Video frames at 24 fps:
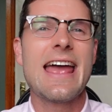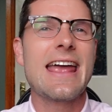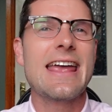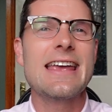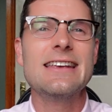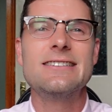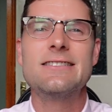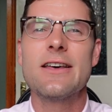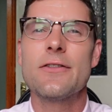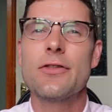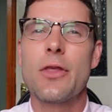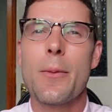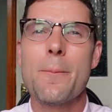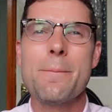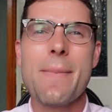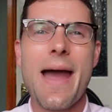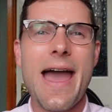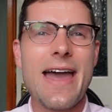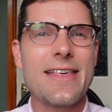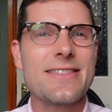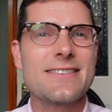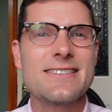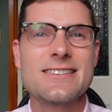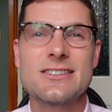is that the
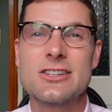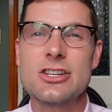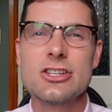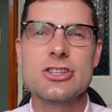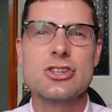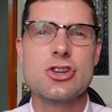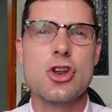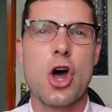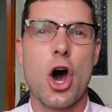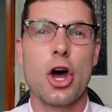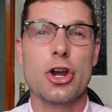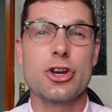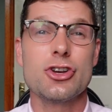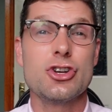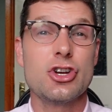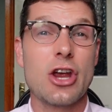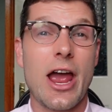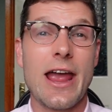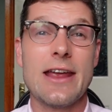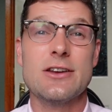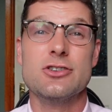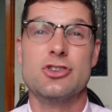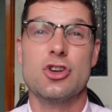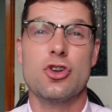maths does not
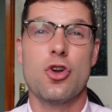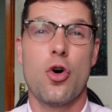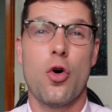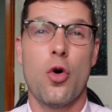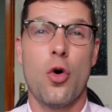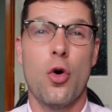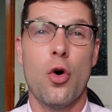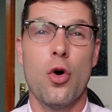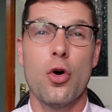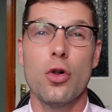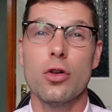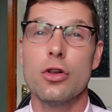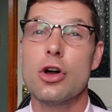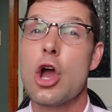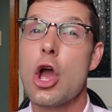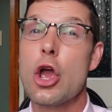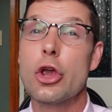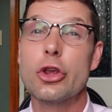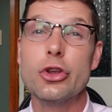change at all.